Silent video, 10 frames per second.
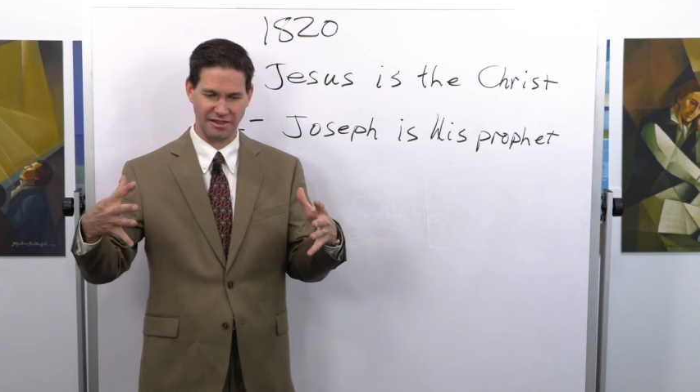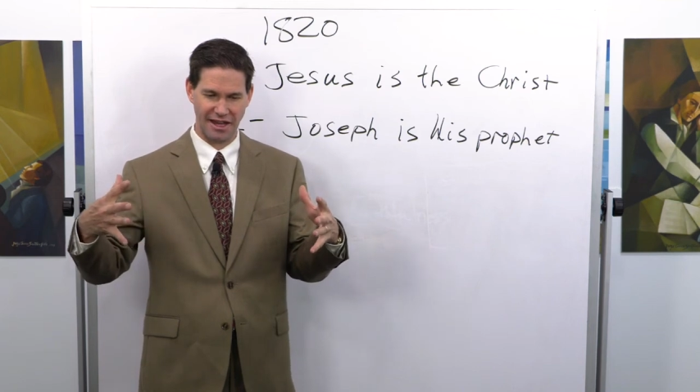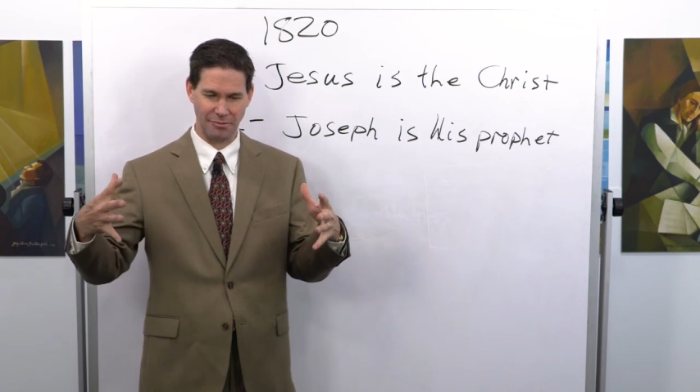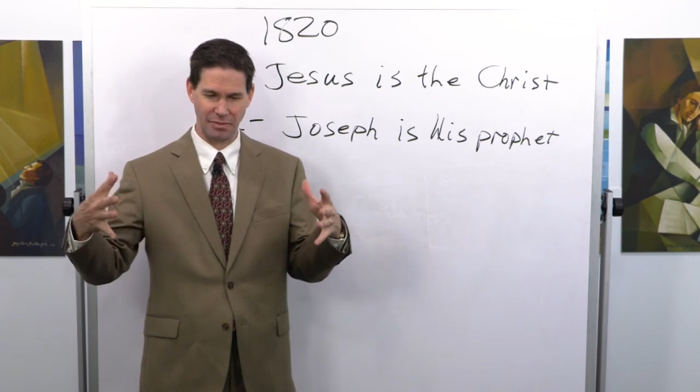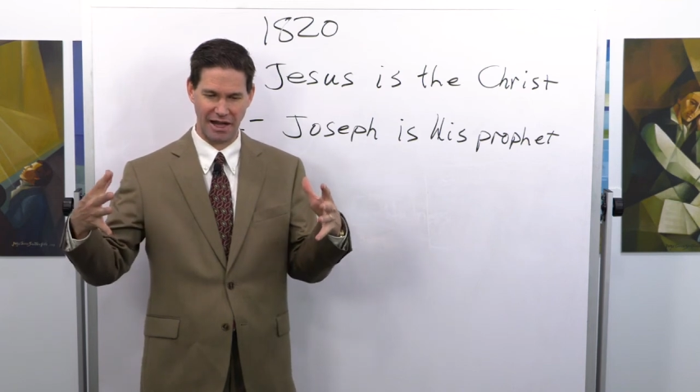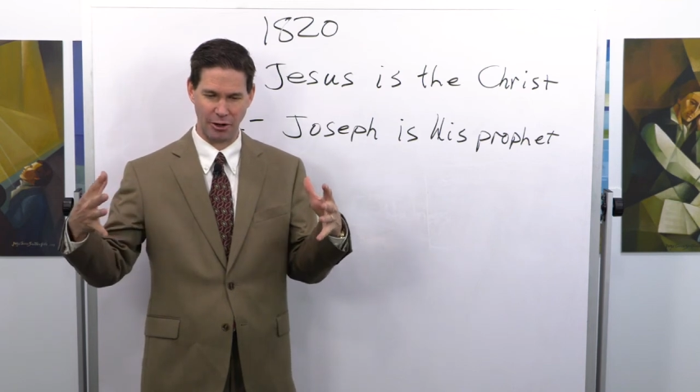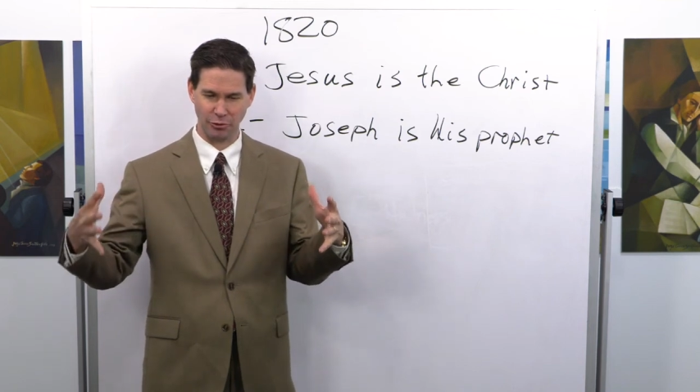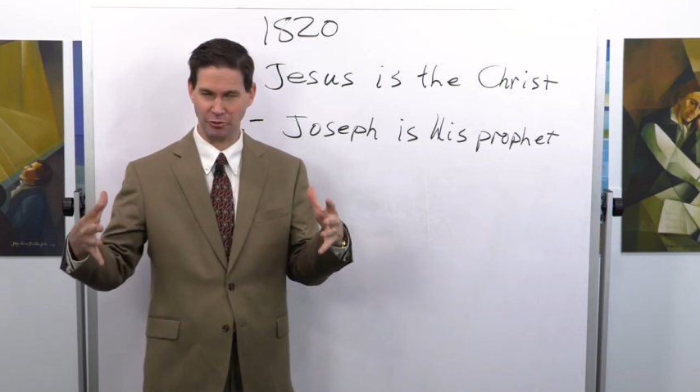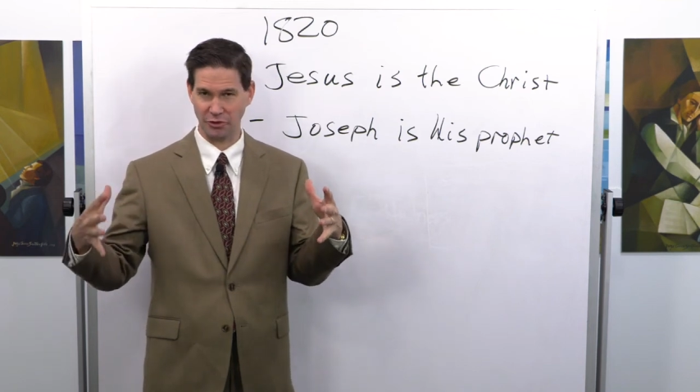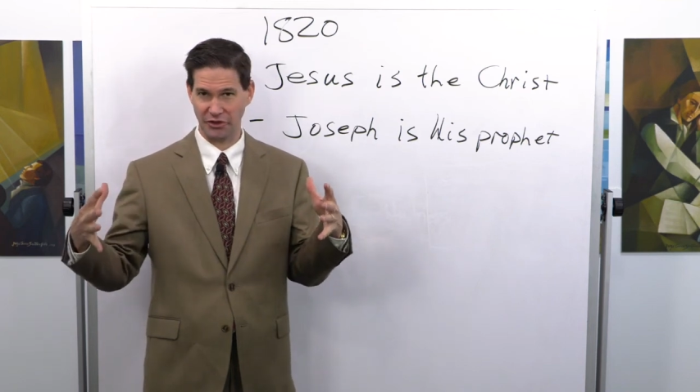that
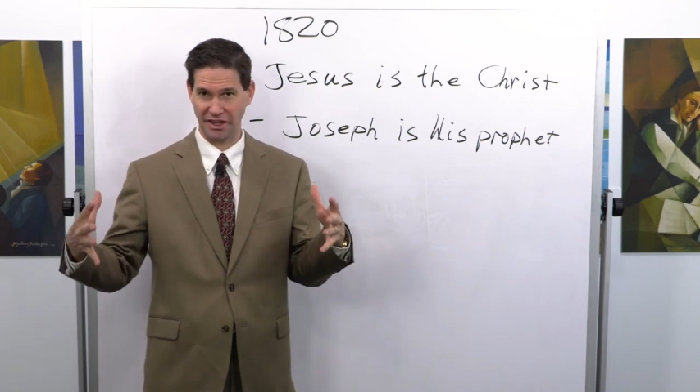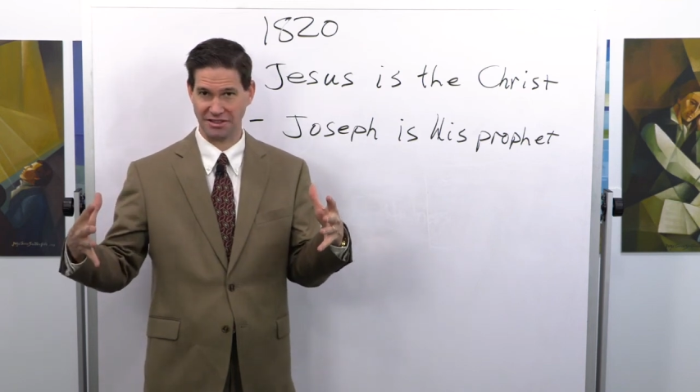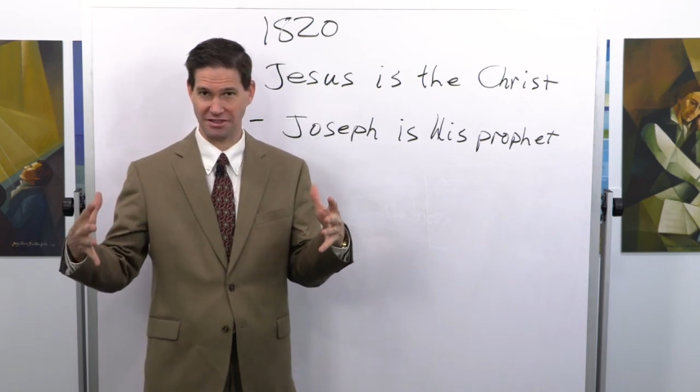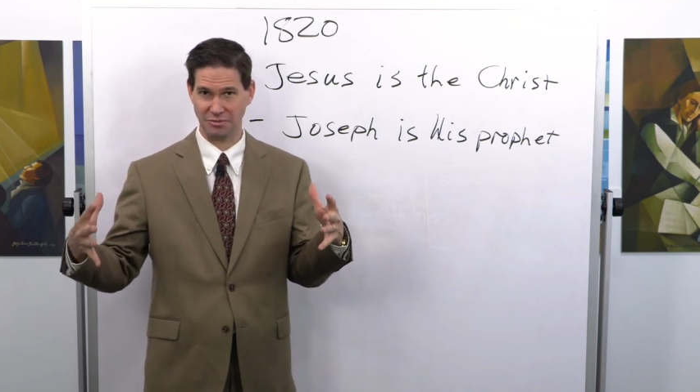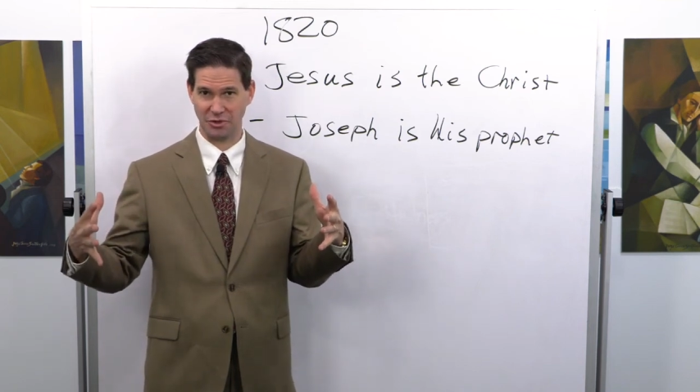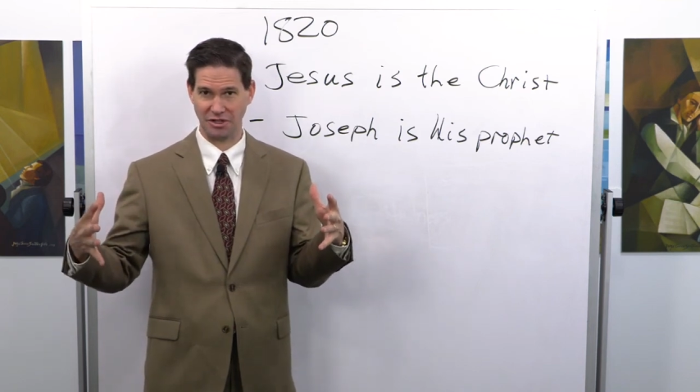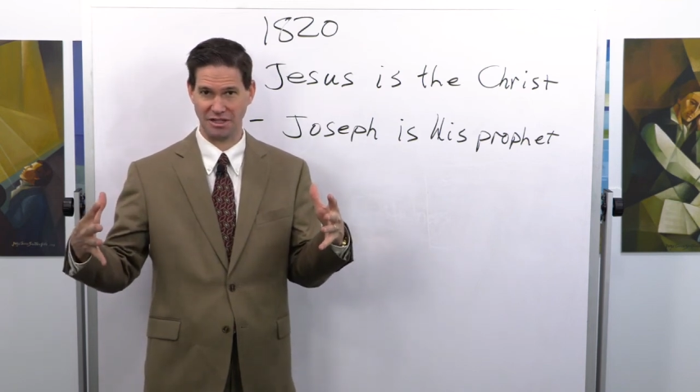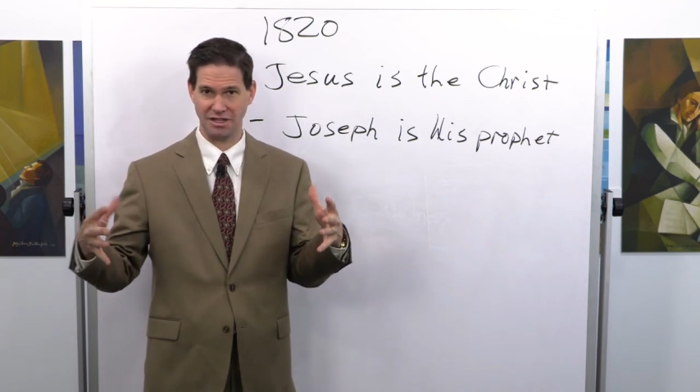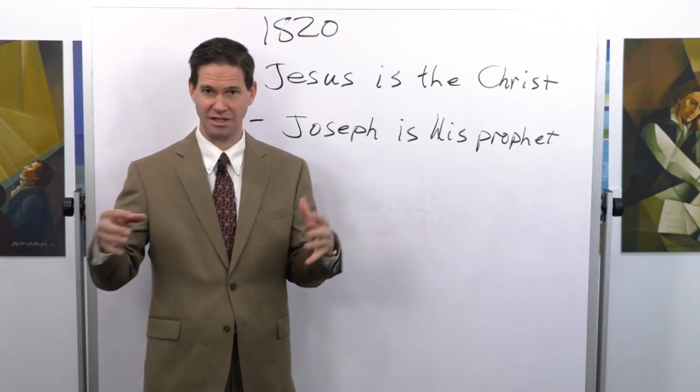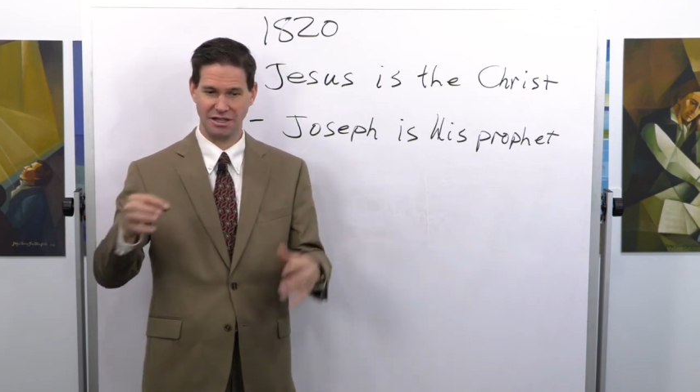powerful
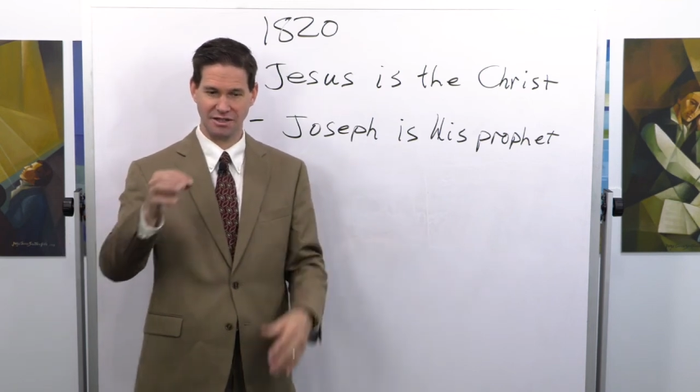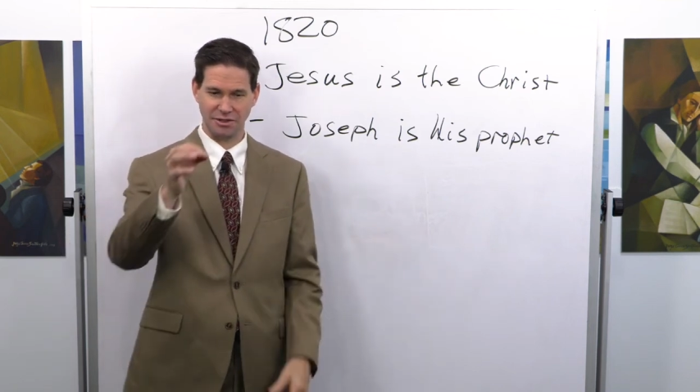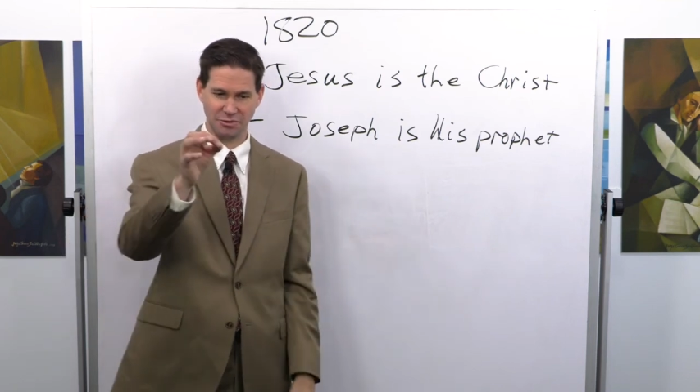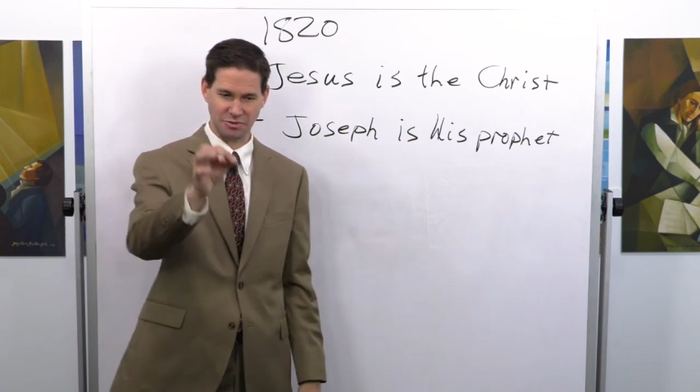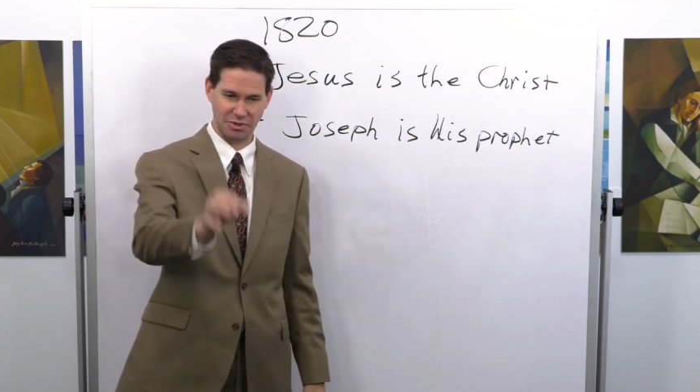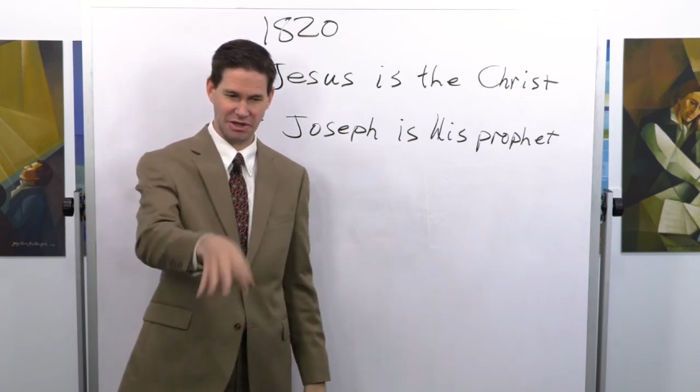testimony that was